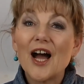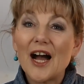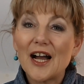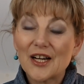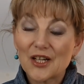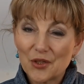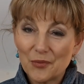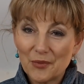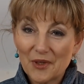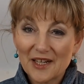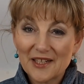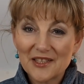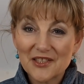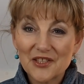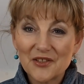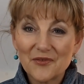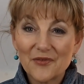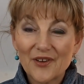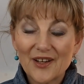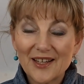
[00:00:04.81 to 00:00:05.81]

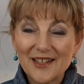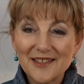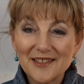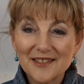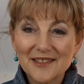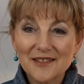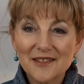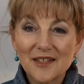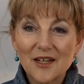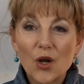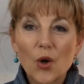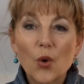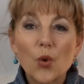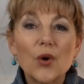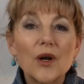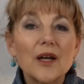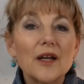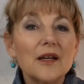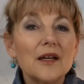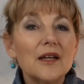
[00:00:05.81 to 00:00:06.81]
Accumulation phase,
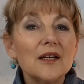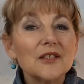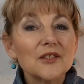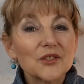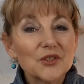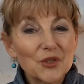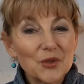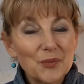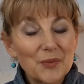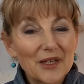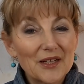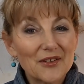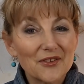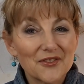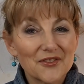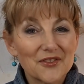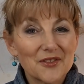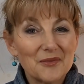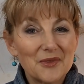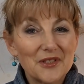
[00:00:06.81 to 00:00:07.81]
where super
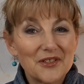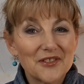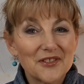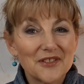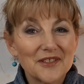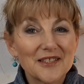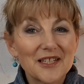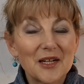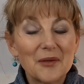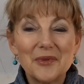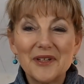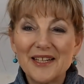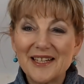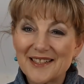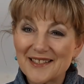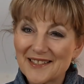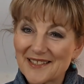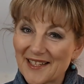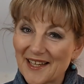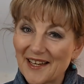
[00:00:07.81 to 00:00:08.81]
contributions are
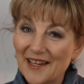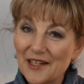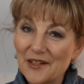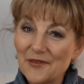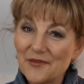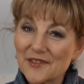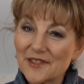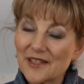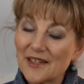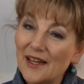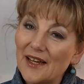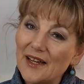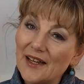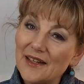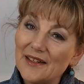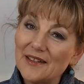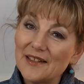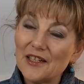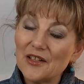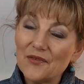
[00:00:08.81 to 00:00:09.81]
being saved
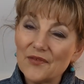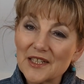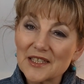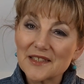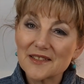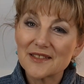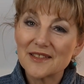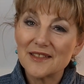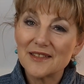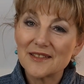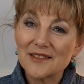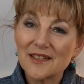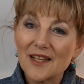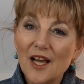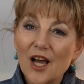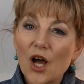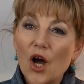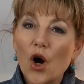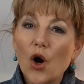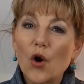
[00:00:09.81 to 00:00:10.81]
and invested
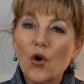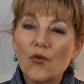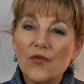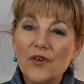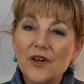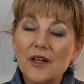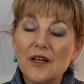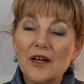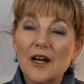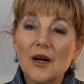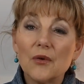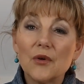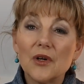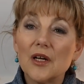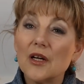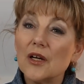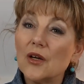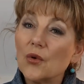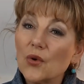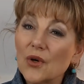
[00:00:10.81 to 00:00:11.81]
over
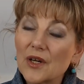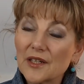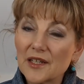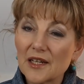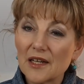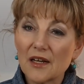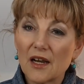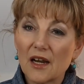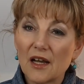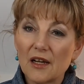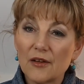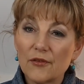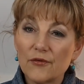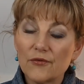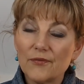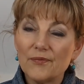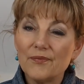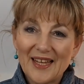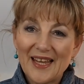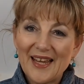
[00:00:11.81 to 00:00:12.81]
our working life.